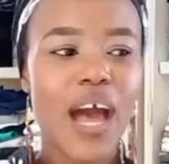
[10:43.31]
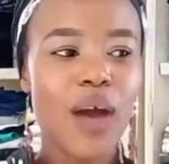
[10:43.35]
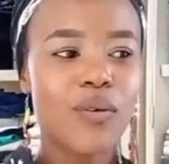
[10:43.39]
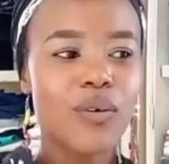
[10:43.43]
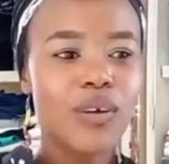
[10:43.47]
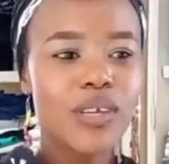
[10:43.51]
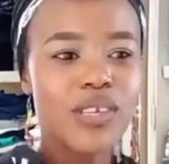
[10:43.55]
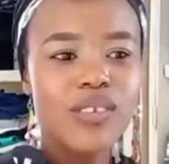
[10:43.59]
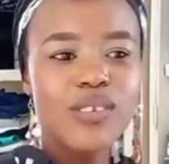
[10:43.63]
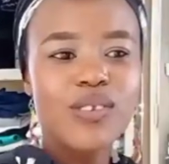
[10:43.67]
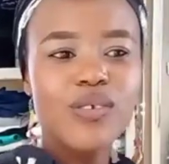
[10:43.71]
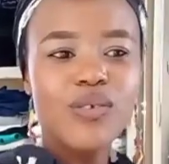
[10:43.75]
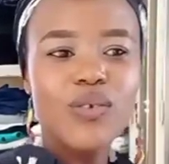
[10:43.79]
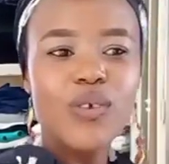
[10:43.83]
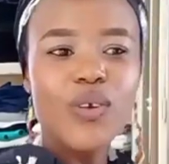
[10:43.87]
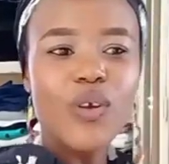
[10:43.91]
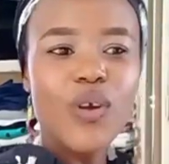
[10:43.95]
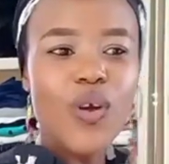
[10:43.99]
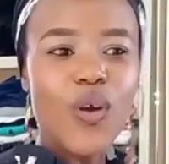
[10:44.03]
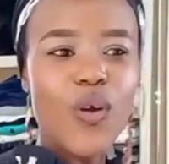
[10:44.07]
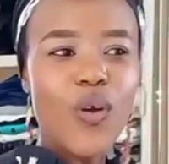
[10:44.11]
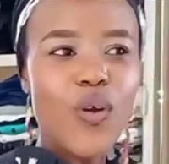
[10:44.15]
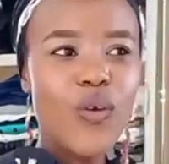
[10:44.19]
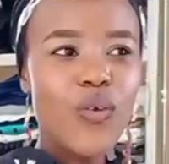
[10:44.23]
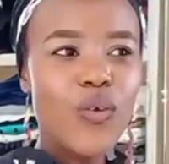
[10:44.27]
I want to
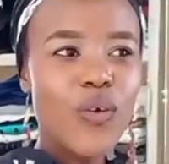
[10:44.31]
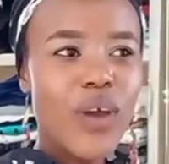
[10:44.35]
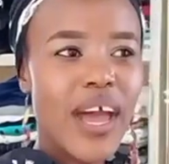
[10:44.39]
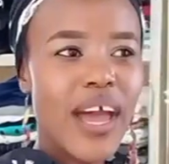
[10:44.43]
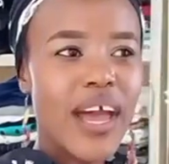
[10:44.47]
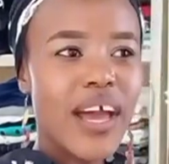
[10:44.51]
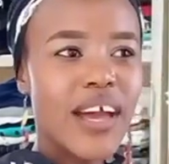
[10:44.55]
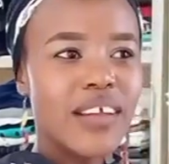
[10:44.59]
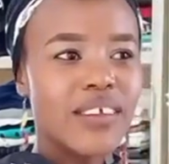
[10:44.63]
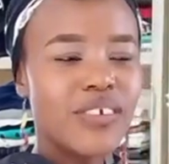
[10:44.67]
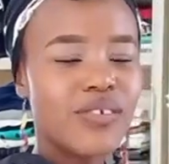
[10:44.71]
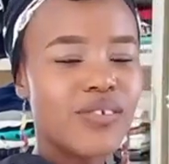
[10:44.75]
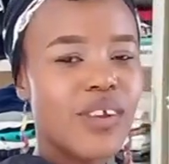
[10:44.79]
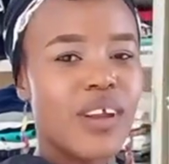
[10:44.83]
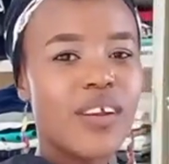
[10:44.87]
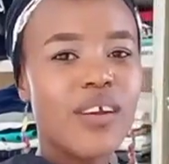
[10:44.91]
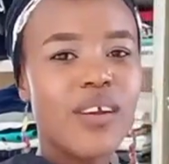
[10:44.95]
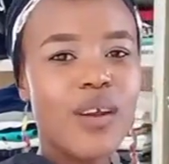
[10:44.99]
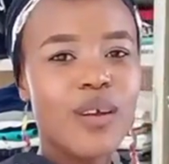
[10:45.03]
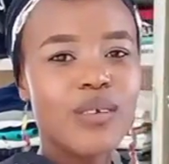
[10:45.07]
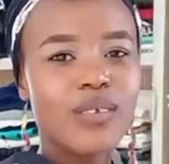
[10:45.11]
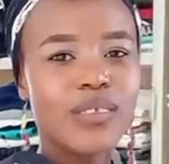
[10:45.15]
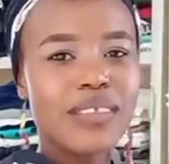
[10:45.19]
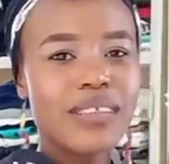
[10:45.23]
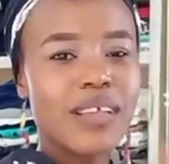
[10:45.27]
go and run
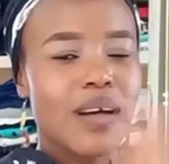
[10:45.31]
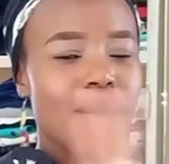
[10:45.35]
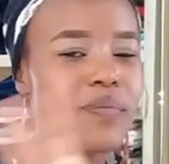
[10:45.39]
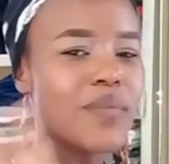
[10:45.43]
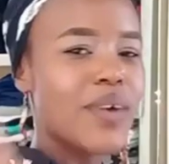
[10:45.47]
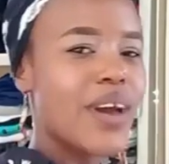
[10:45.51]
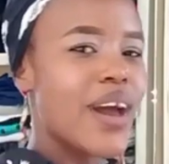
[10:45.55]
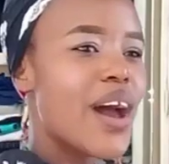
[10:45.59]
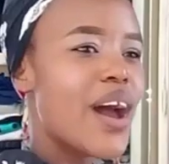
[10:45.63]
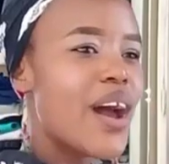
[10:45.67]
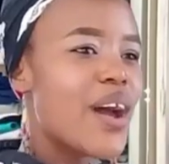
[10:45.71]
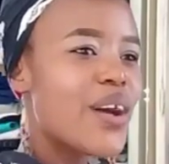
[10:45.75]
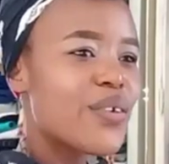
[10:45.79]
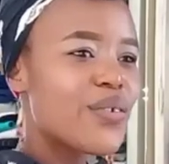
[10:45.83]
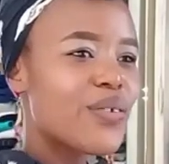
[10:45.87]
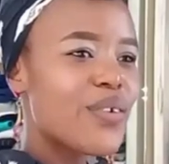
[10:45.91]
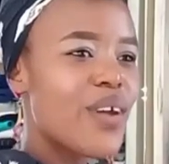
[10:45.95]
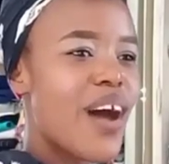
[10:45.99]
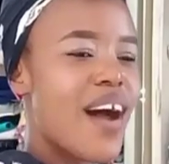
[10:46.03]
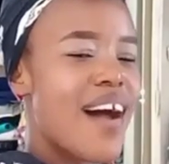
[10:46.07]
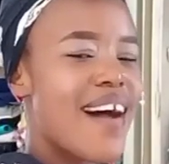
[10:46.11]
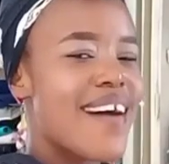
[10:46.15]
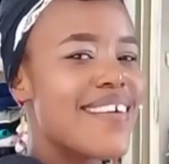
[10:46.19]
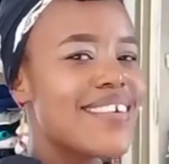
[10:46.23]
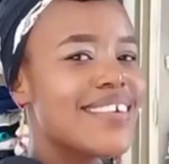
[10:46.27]
around some
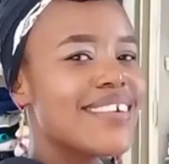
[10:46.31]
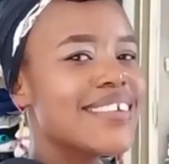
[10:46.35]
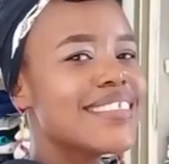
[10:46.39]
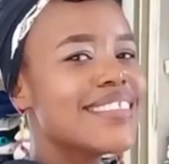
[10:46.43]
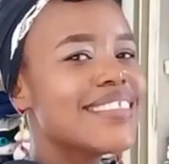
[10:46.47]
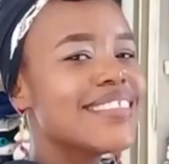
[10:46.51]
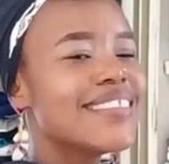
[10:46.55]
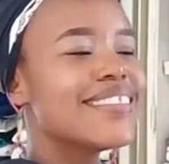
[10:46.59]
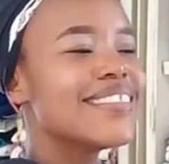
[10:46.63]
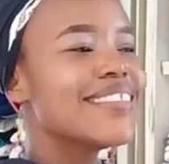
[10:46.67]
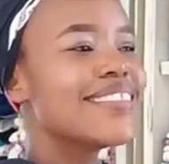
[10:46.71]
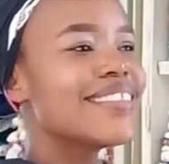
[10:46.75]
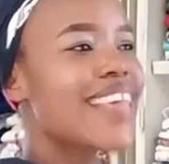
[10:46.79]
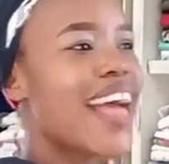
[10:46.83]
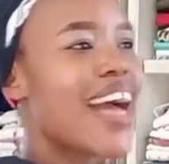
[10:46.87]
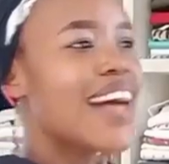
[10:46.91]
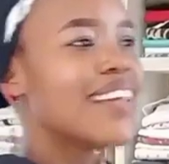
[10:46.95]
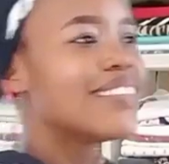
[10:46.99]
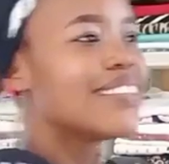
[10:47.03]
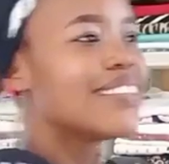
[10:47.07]
errands.